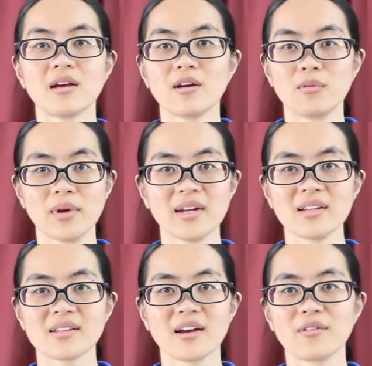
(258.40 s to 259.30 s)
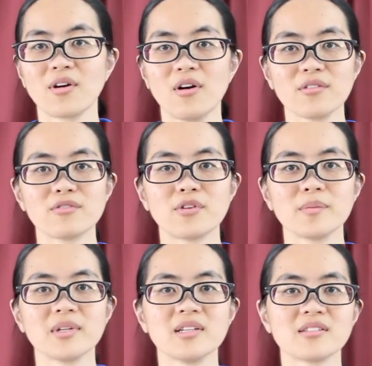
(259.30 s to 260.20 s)
Writing down all the
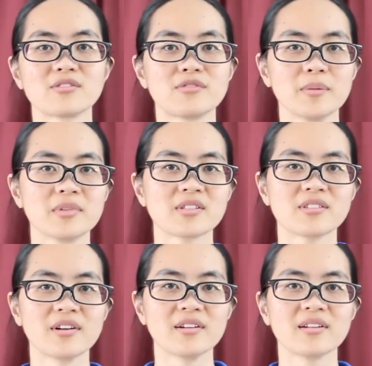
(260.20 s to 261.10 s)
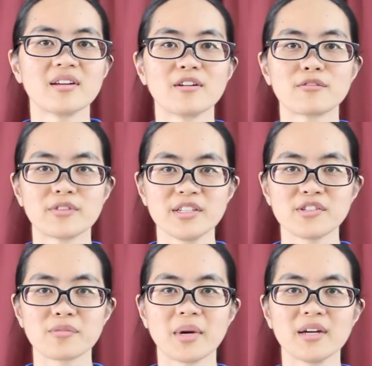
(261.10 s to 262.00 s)
formulas from the start frees
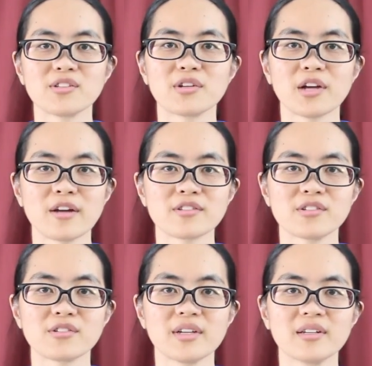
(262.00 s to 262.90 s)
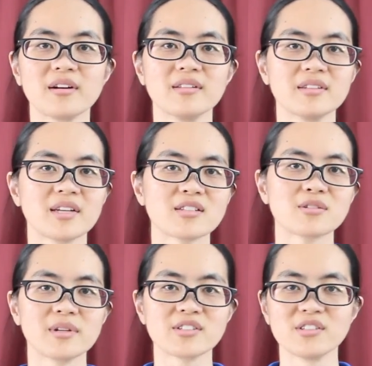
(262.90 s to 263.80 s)
your mind to concentrate on the test
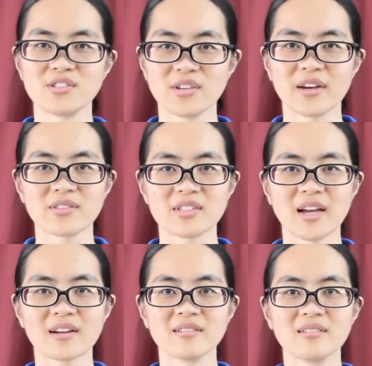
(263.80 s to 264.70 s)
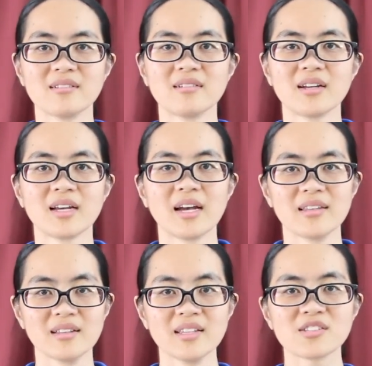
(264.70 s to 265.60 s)
questions you have to tackle, and
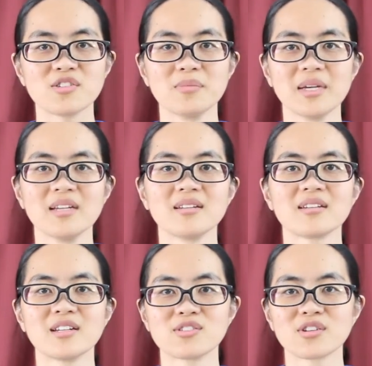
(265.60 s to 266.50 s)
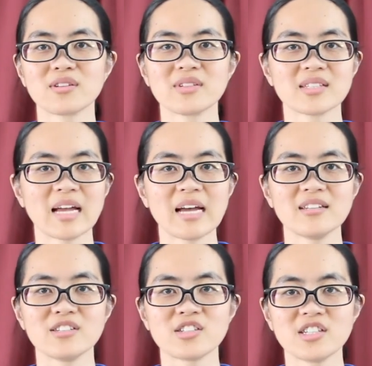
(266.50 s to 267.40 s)
the list you made can serve as a
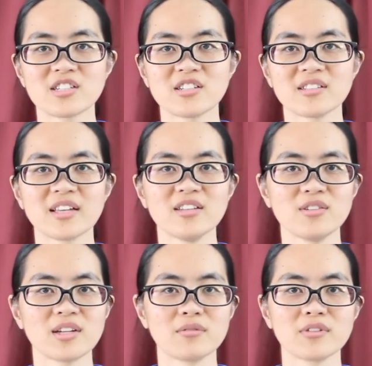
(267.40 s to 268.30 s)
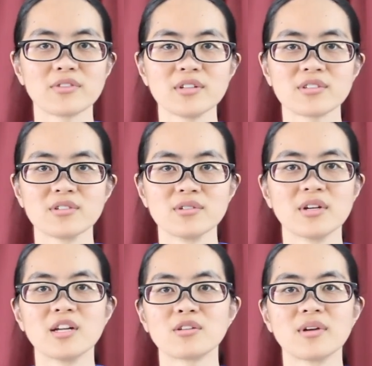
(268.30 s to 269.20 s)
handy cheat sheet that you can refer to
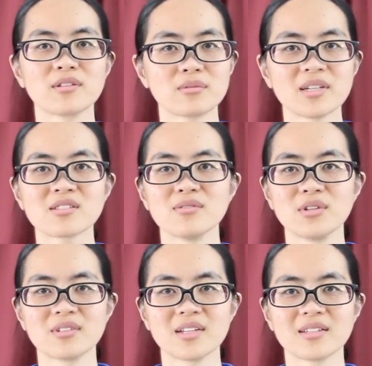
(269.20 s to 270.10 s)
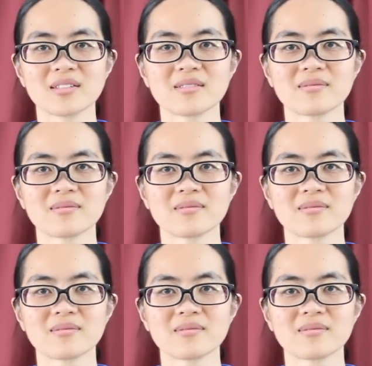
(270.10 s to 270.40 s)
throughout the rest of your test.